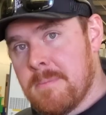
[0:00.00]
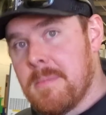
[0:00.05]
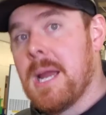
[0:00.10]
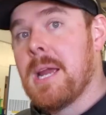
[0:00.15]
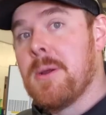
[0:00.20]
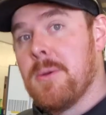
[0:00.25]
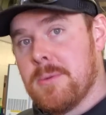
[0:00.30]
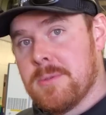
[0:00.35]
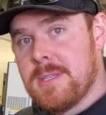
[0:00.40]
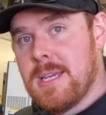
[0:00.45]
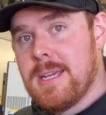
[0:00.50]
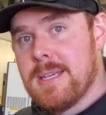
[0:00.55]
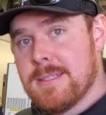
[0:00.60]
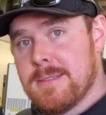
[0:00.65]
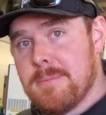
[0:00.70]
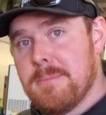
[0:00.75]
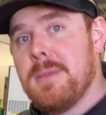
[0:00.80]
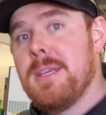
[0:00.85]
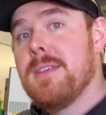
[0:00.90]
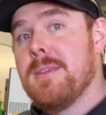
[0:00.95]
Michael
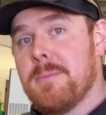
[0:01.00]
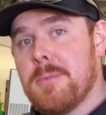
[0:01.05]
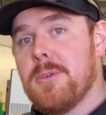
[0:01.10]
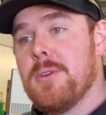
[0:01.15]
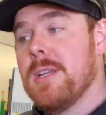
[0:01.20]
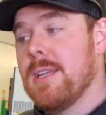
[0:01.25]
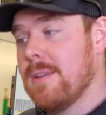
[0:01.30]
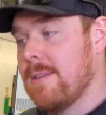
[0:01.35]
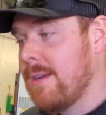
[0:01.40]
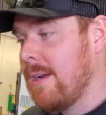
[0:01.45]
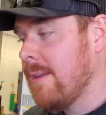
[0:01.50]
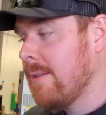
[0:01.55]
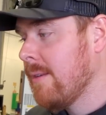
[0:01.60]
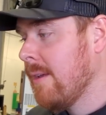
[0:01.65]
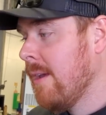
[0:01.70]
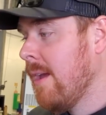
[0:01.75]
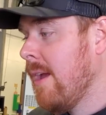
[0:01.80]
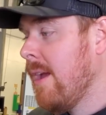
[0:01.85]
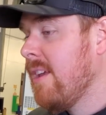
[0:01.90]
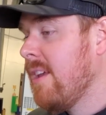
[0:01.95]
size, Mealy Marine size,
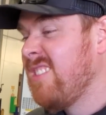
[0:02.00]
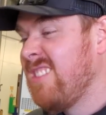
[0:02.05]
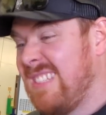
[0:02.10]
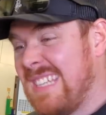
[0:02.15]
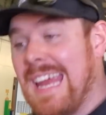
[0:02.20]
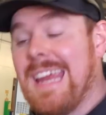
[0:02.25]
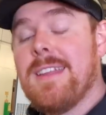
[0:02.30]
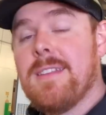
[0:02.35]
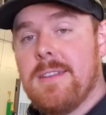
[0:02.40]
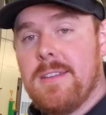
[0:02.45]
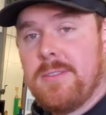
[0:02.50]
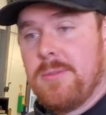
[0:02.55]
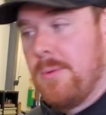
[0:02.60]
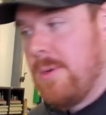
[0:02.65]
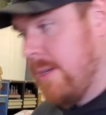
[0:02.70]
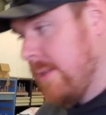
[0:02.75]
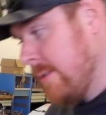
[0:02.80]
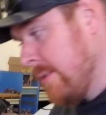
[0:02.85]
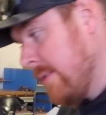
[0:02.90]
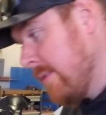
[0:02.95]
stainless
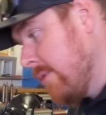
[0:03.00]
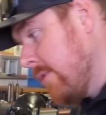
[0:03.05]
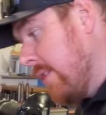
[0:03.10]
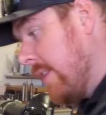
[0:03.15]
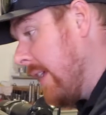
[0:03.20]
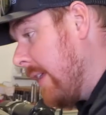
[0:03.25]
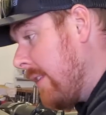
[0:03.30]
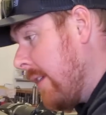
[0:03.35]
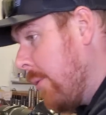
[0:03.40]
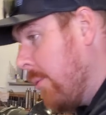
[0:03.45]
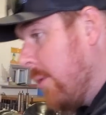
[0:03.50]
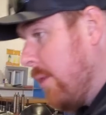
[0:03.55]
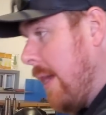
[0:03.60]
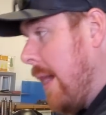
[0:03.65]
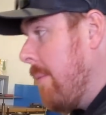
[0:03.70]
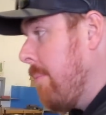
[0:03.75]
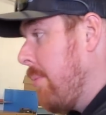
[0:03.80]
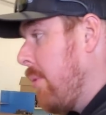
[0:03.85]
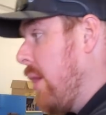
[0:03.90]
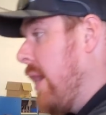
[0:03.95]
ones, so that they will
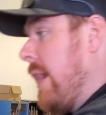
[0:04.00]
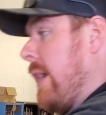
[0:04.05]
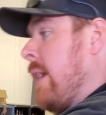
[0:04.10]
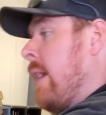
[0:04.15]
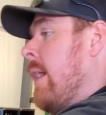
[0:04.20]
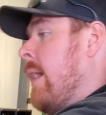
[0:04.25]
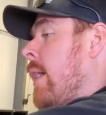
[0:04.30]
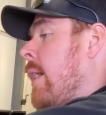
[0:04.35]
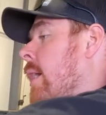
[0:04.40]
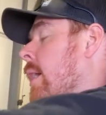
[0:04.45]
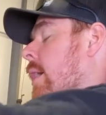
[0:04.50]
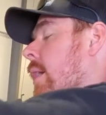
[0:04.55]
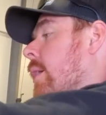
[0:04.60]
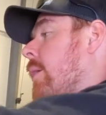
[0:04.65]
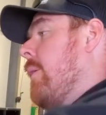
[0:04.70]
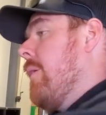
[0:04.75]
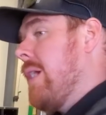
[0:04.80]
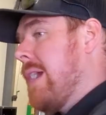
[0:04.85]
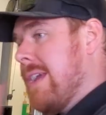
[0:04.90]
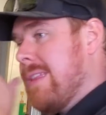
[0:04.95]
not break.
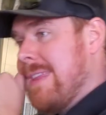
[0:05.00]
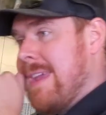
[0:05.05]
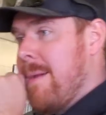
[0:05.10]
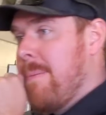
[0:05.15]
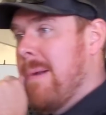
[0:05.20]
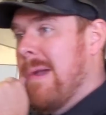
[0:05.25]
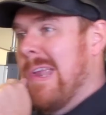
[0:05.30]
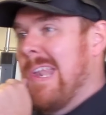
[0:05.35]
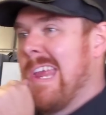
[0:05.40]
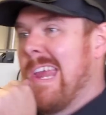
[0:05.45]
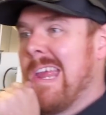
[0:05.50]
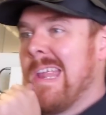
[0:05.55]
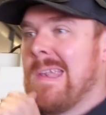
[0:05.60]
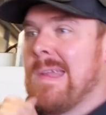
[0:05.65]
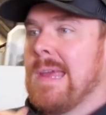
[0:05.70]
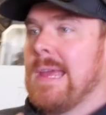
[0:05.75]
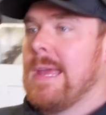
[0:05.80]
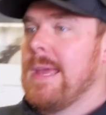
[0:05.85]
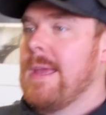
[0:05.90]
We got that put in.